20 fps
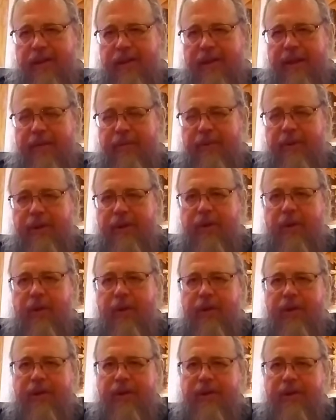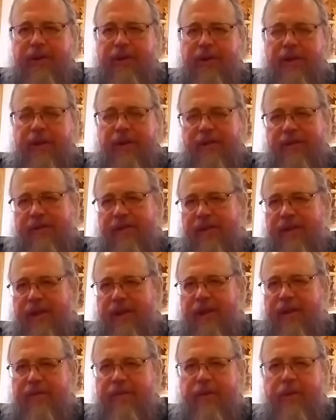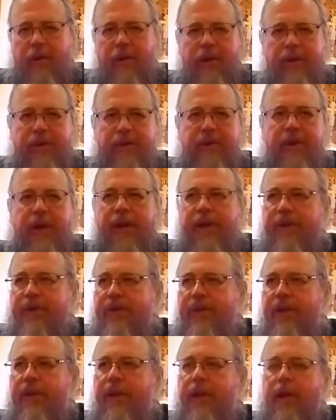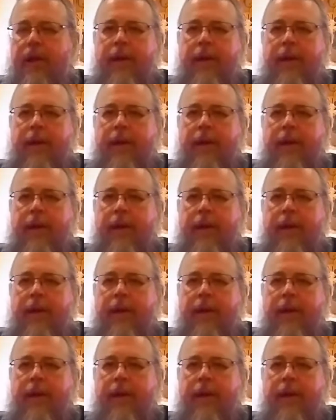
can't really call it, can kind of call it a dynasty.